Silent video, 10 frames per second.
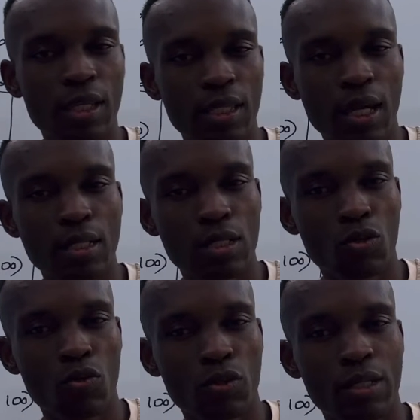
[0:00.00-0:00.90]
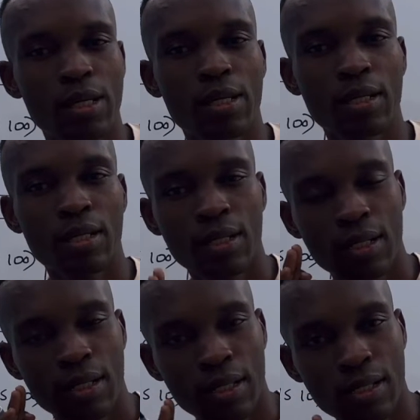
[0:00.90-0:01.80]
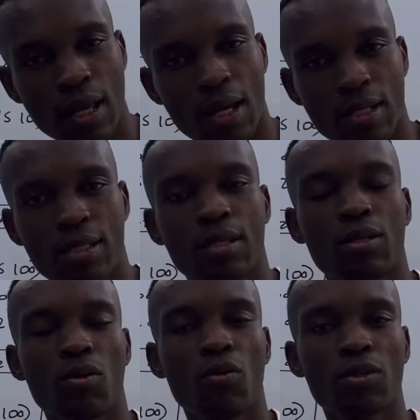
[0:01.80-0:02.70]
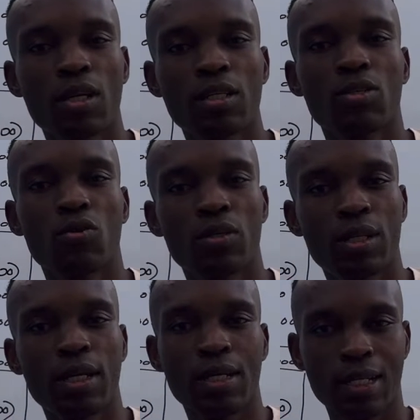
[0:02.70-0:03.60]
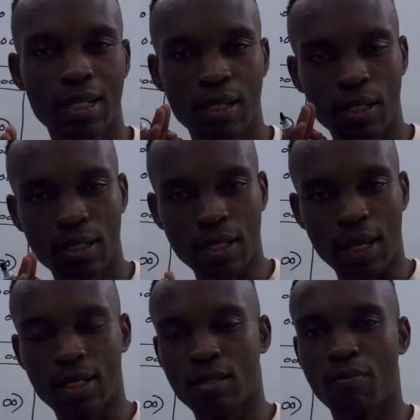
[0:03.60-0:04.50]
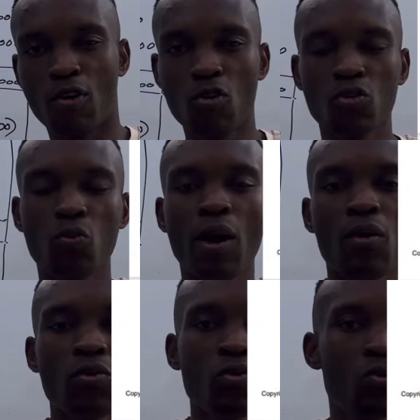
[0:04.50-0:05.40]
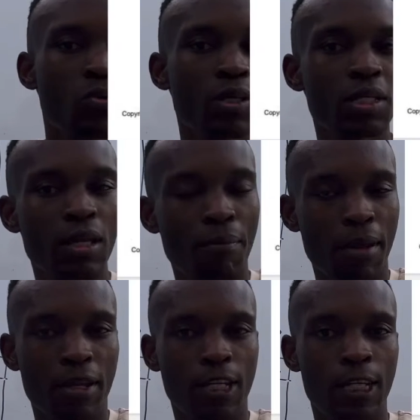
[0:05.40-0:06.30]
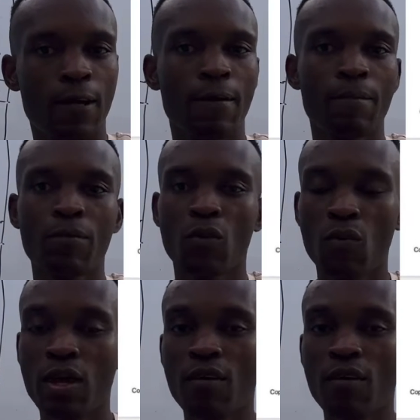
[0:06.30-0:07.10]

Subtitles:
that is contained SARS or that is contained tax, because we are going to do it separate. We have